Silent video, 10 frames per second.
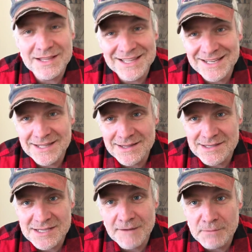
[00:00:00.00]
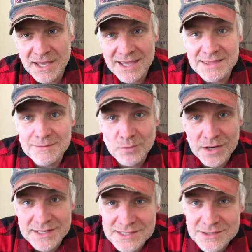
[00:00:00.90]
cleaning these up and getting them
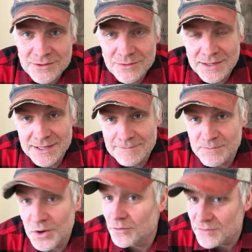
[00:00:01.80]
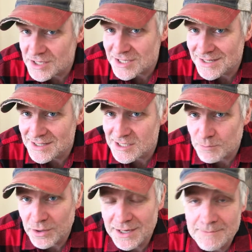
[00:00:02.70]
ready to go fishing in the
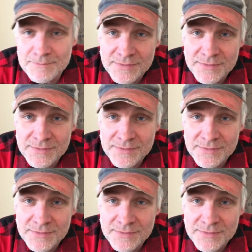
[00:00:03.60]
spring.